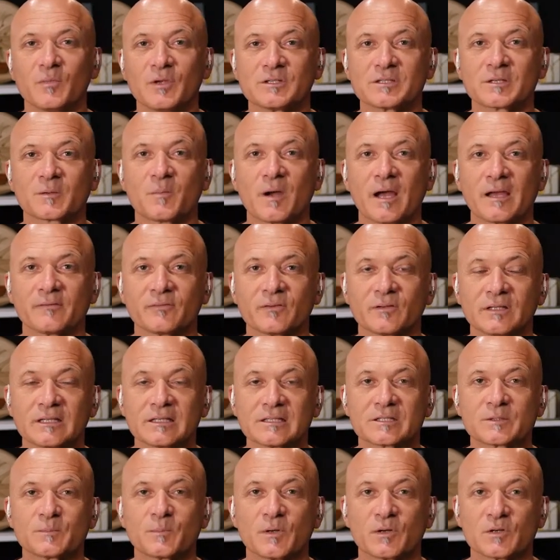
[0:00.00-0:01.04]
music
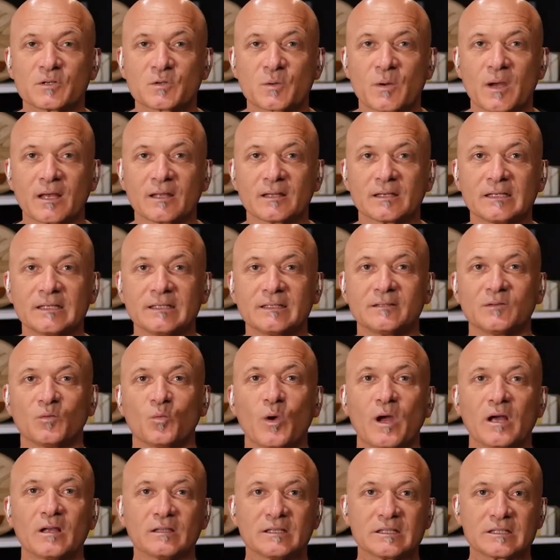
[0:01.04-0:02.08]
mindfulness, spirituality,
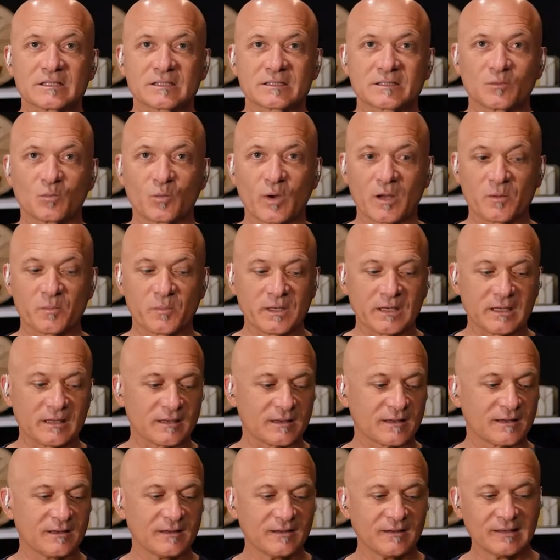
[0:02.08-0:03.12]
wellness, well
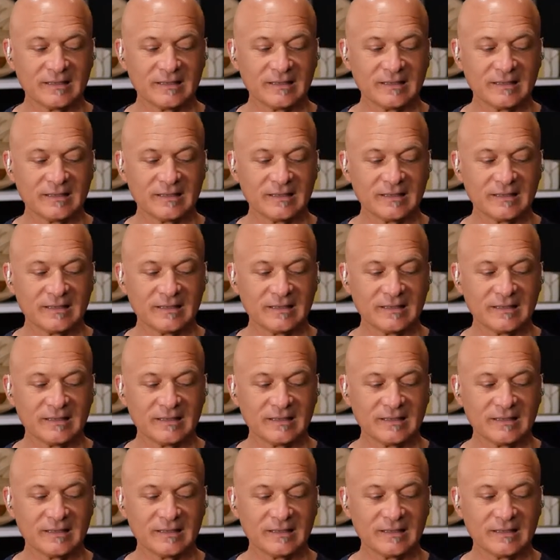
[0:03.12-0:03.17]
being.